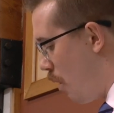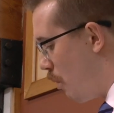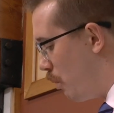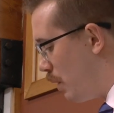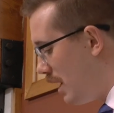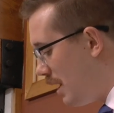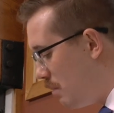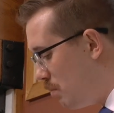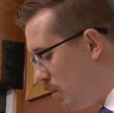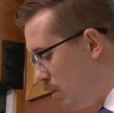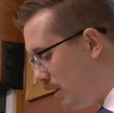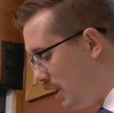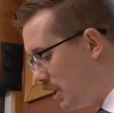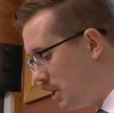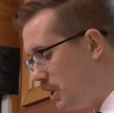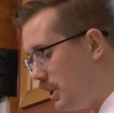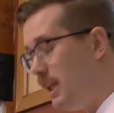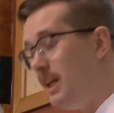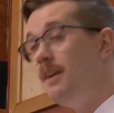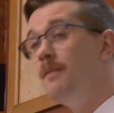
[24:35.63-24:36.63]
we will
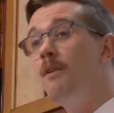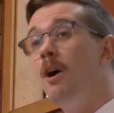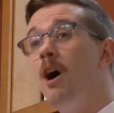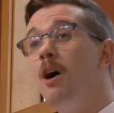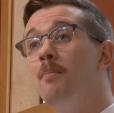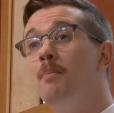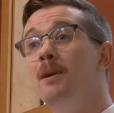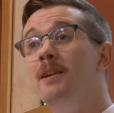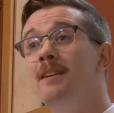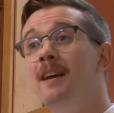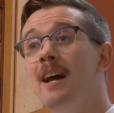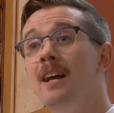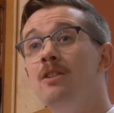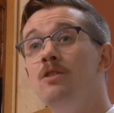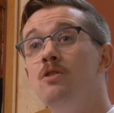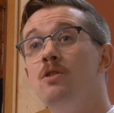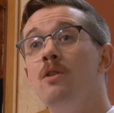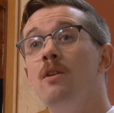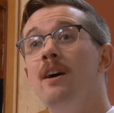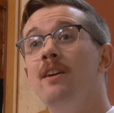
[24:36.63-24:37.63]
achieve our
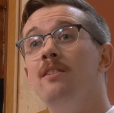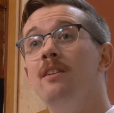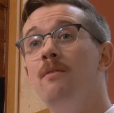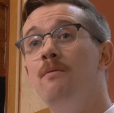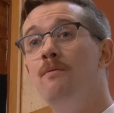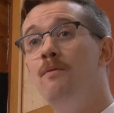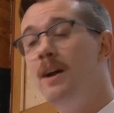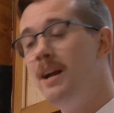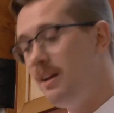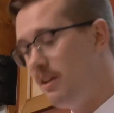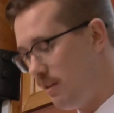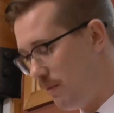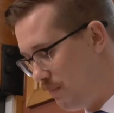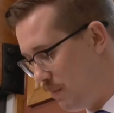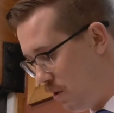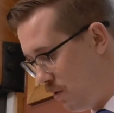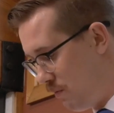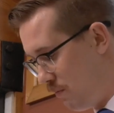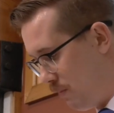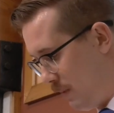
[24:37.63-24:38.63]
potential as a faith
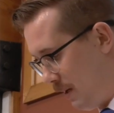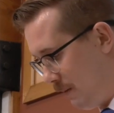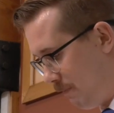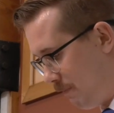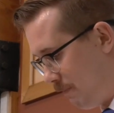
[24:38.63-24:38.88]
movement.